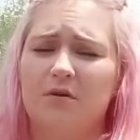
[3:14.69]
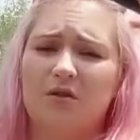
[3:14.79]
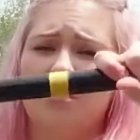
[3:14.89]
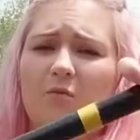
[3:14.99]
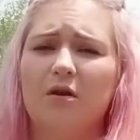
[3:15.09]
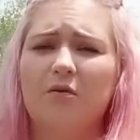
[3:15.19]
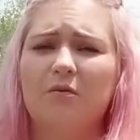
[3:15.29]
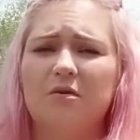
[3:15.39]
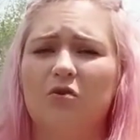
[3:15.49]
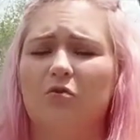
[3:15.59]
So you want to
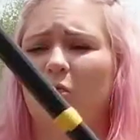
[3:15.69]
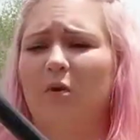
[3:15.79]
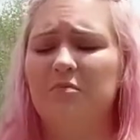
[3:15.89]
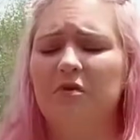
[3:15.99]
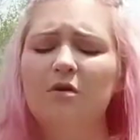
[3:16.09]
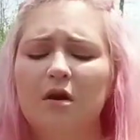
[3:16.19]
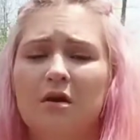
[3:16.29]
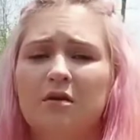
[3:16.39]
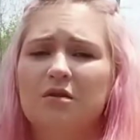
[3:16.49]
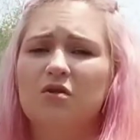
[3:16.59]
use your grip,
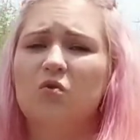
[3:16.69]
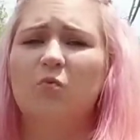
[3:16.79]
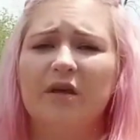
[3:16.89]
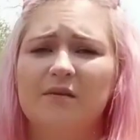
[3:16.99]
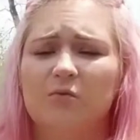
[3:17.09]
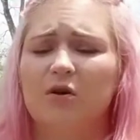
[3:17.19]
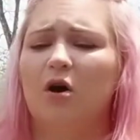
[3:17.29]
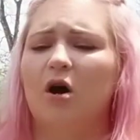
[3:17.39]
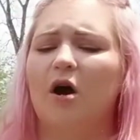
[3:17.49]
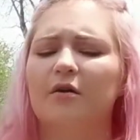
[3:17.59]
squeeze real
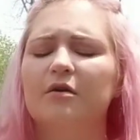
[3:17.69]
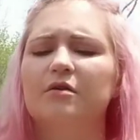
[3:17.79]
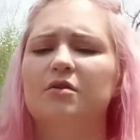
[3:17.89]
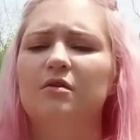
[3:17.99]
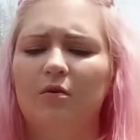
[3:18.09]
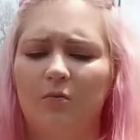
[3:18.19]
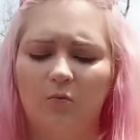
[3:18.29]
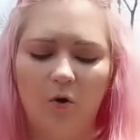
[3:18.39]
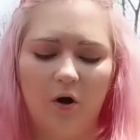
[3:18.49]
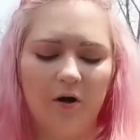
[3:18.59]
hard,
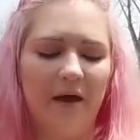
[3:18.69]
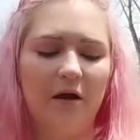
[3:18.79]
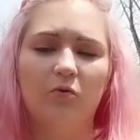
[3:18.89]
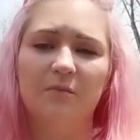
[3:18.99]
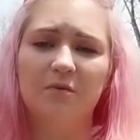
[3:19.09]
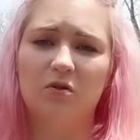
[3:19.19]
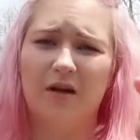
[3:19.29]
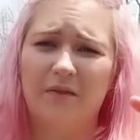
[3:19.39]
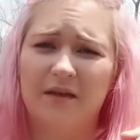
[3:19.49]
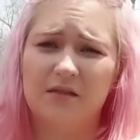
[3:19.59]
work on that grip
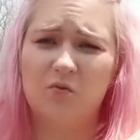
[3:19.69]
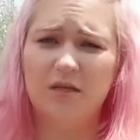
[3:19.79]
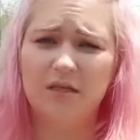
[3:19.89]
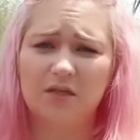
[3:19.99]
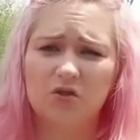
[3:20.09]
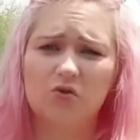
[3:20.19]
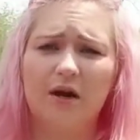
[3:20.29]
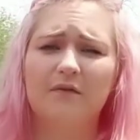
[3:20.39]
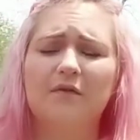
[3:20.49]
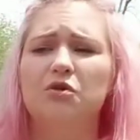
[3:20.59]
strength, that squeezing
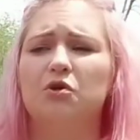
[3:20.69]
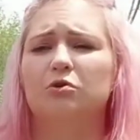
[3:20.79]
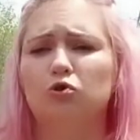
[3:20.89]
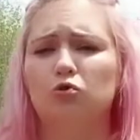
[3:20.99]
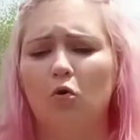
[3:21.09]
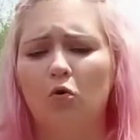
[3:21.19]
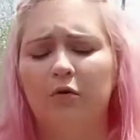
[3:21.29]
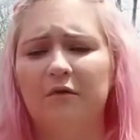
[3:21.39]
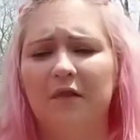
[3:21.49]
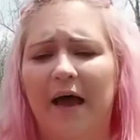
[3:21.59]
strength to control
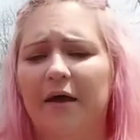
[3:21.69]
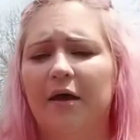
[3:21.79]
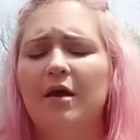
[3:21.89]
the flag.